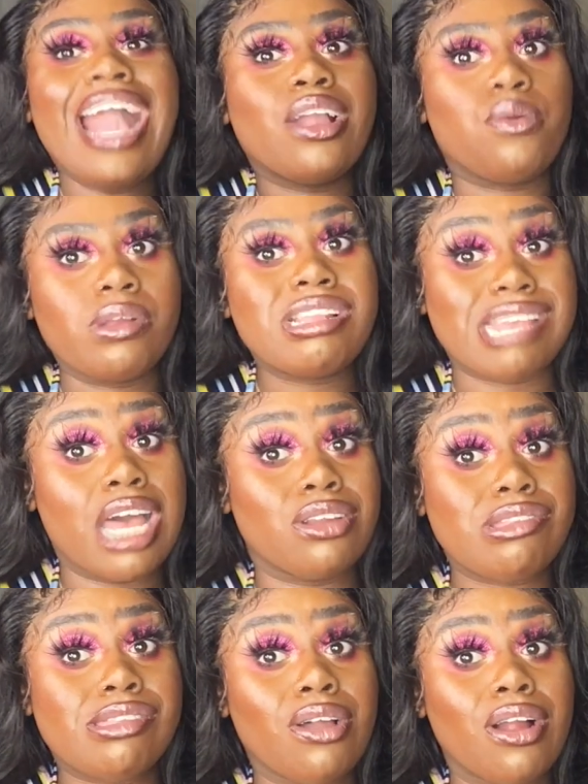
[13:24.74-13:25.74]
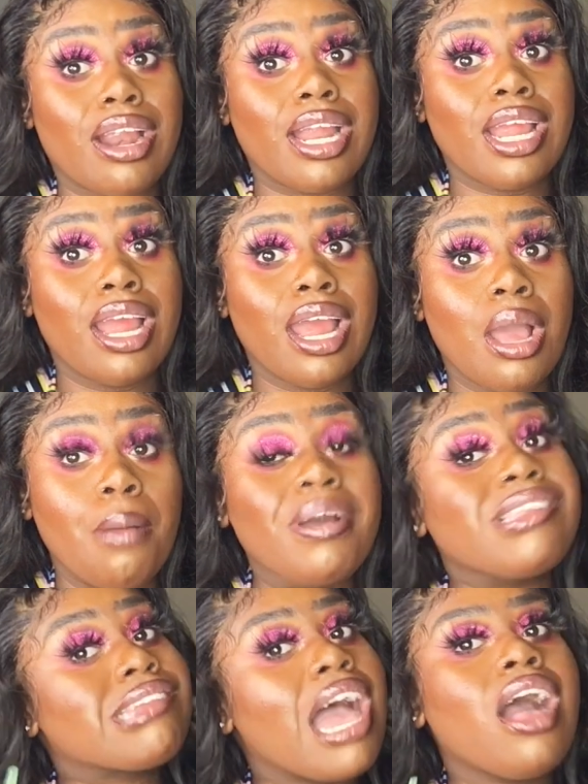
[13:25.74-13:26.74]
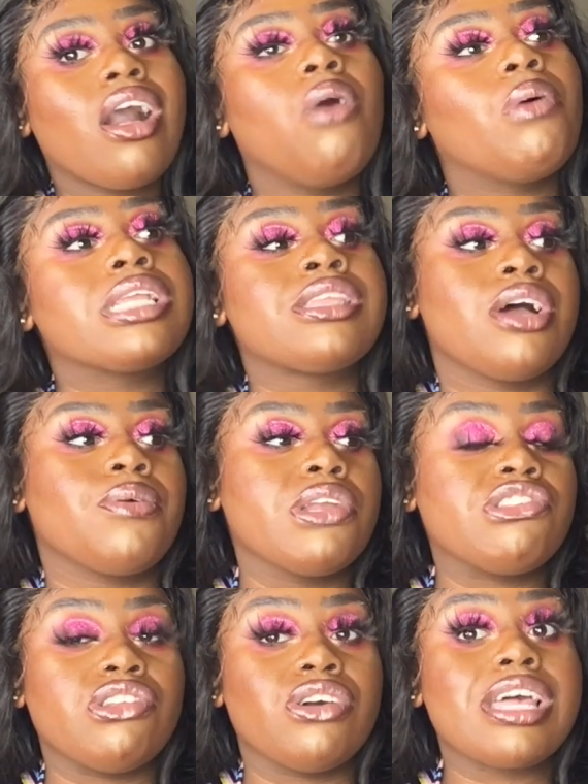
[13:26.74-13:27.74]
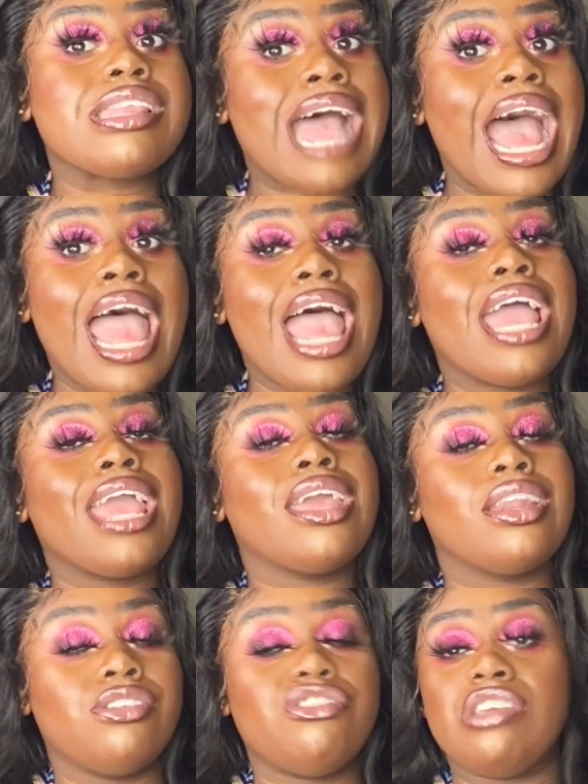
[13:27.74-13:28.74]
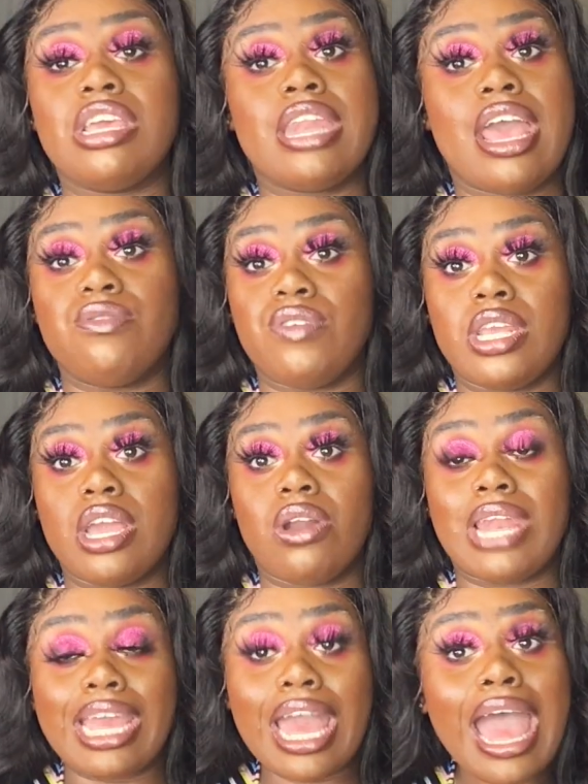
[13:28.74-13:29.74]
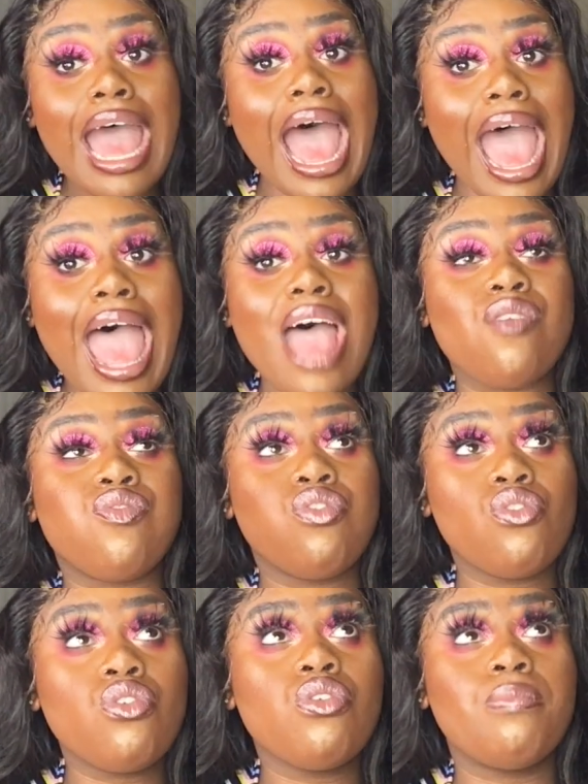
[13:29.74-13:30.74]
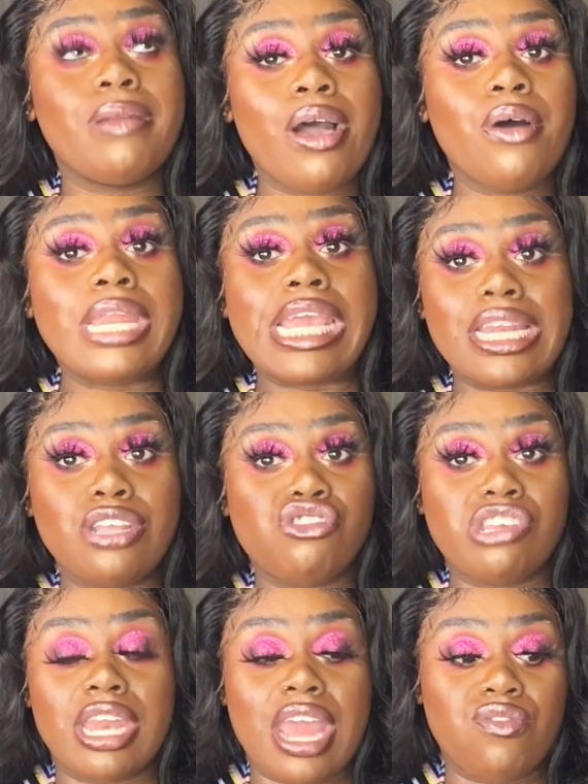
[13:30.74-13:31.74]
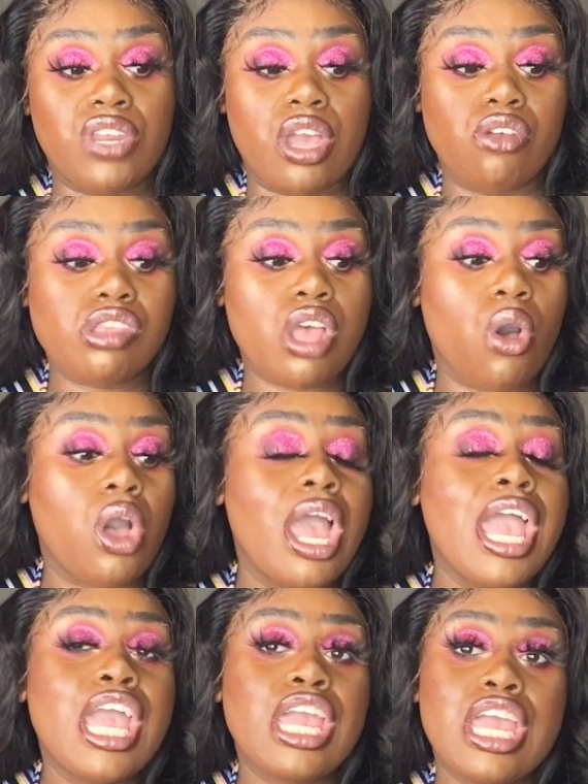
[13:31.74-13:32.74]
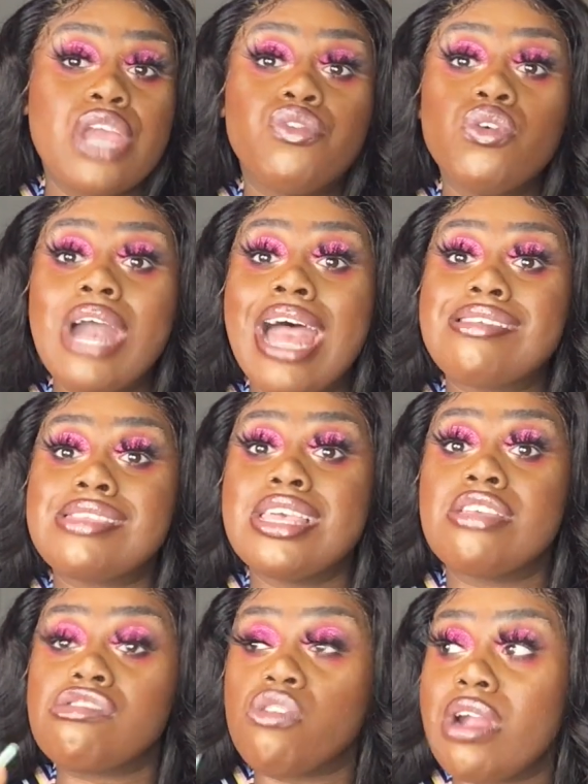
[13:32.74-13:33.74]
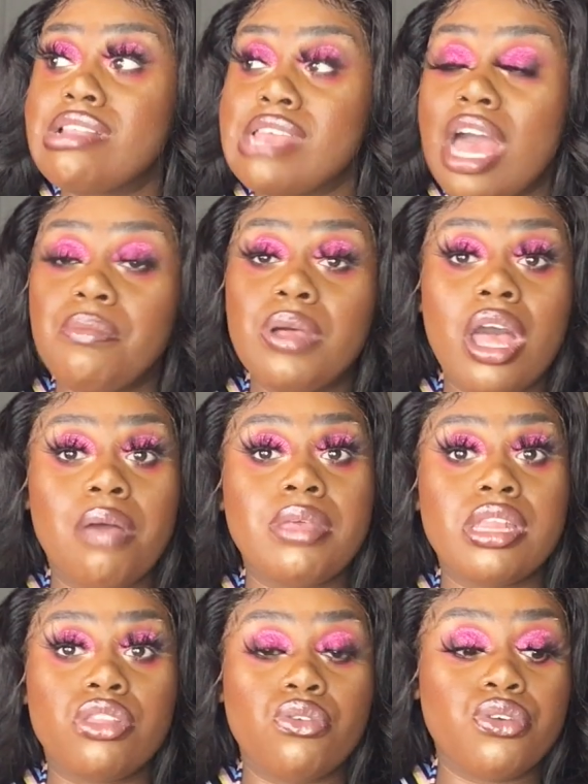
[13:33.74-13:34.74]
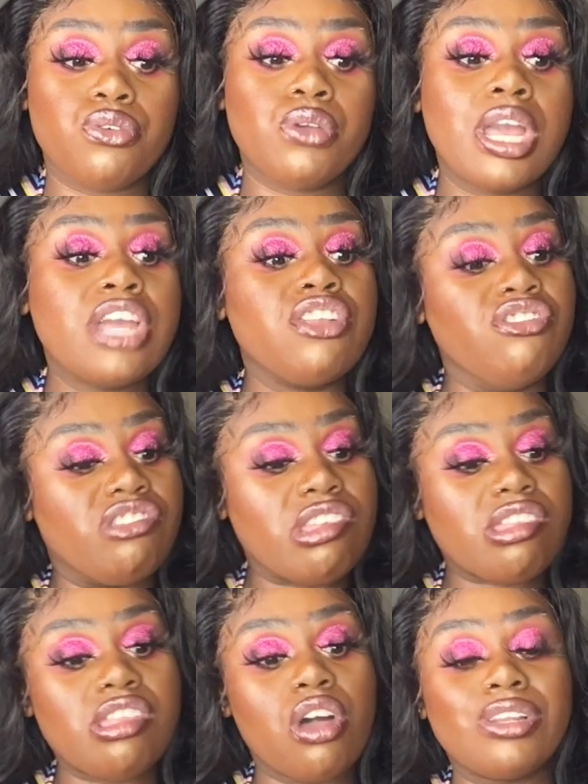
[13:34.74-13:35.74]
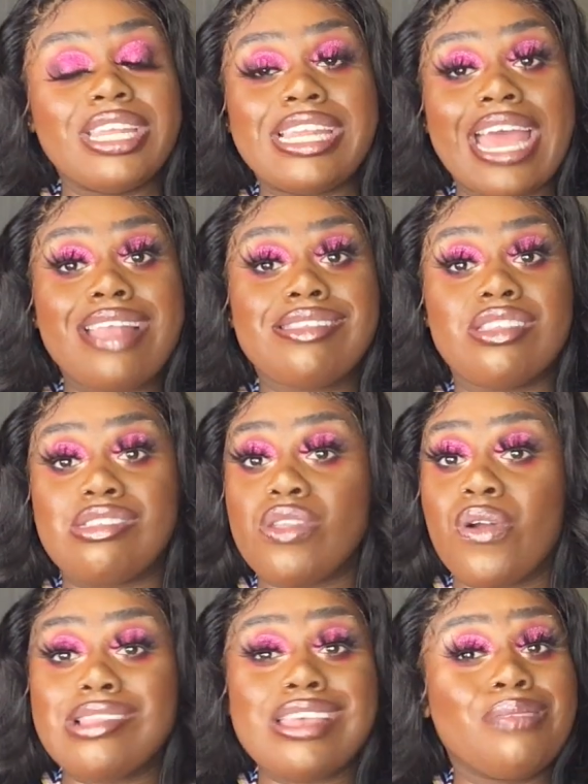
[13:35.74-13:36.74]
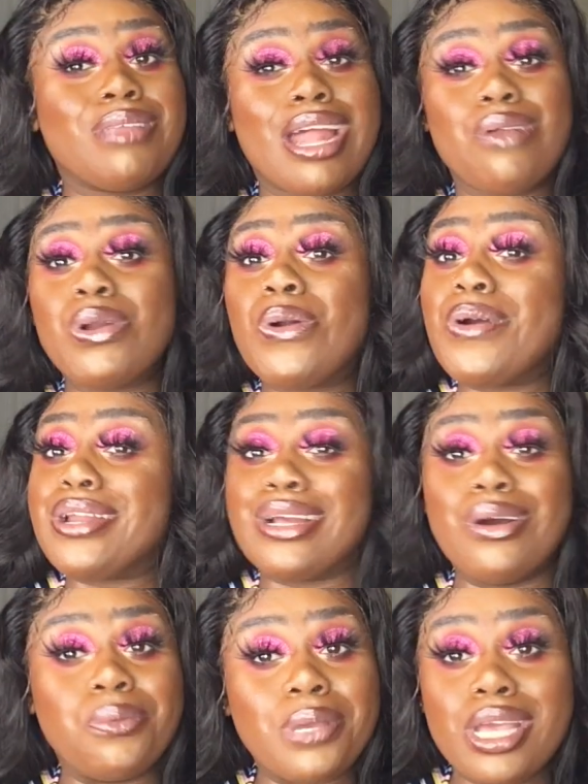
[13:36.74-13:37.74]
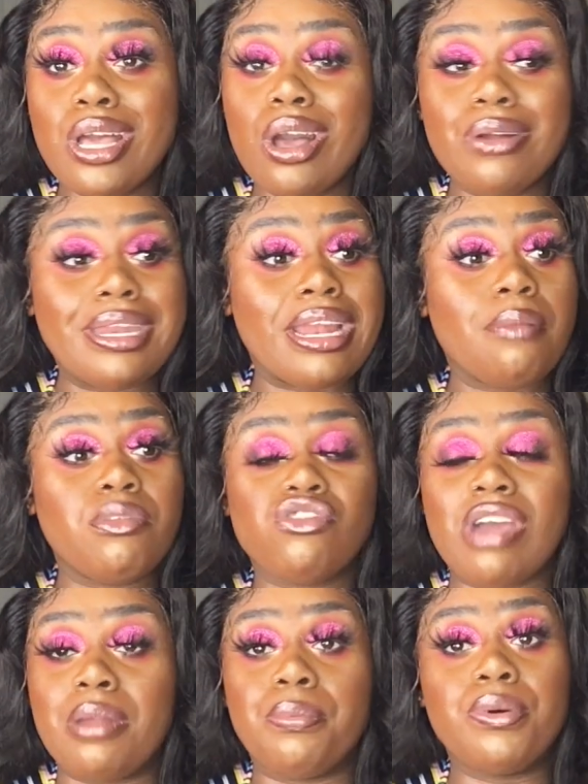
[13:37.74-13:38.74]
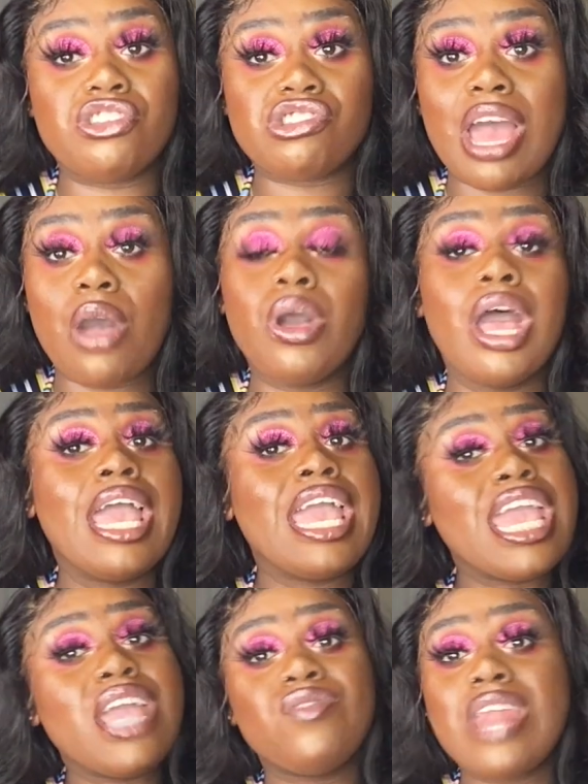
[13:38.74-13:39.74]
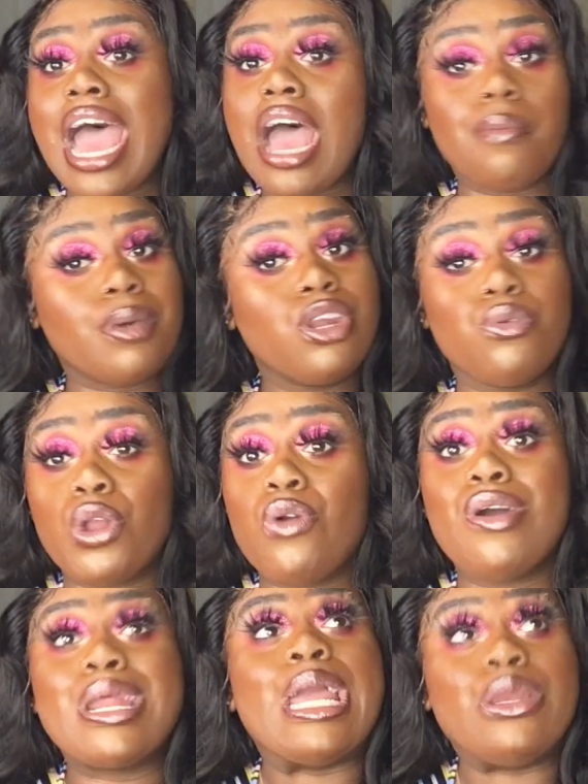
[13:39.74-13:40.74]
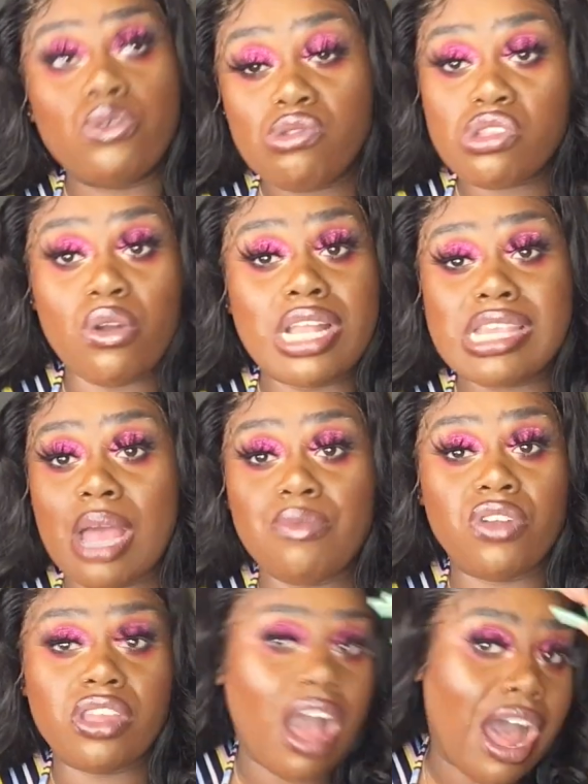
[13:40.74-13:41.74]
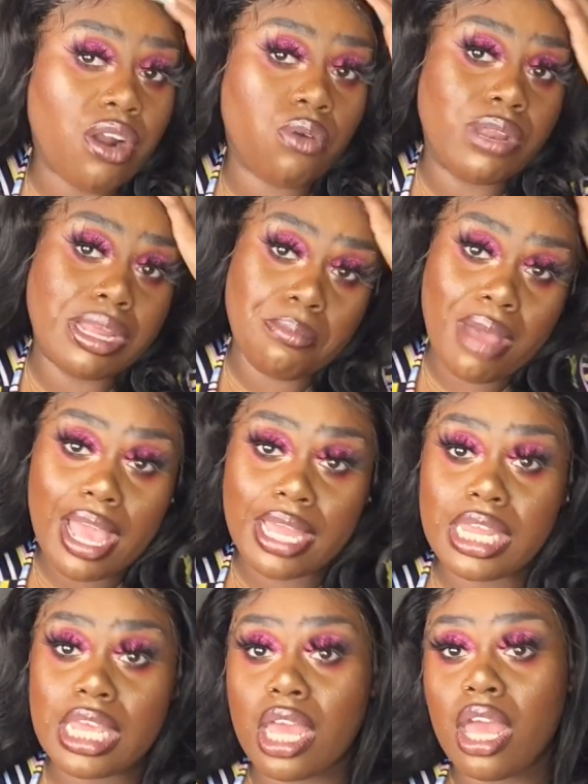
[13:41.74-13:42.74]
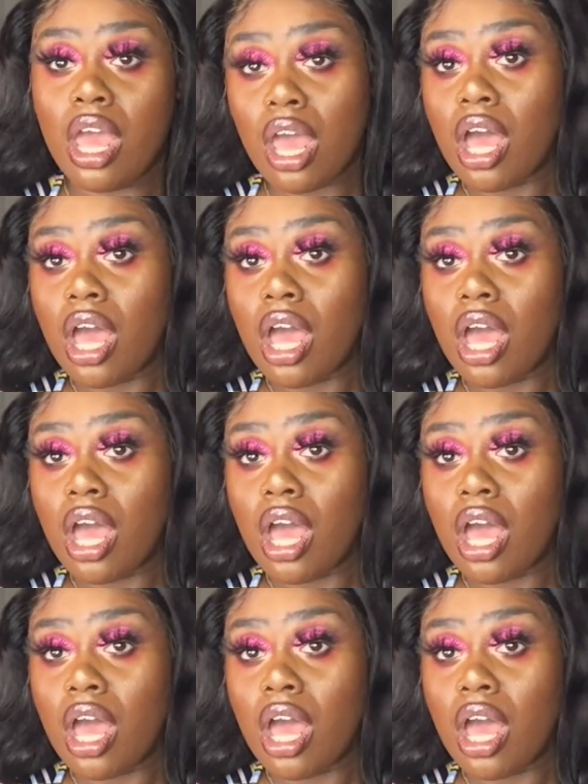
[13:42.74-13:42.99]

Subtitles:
can retell the story, but y'all gonna want the original, because I had energy in that video. Like, I had full-blown energy in that video. So, if you guys see a story time coming through, just know that that's a story time that I recorded a week ago that I'm been trying to push out. If not, I'm going to record a new story time for y'all. I don't really mind it.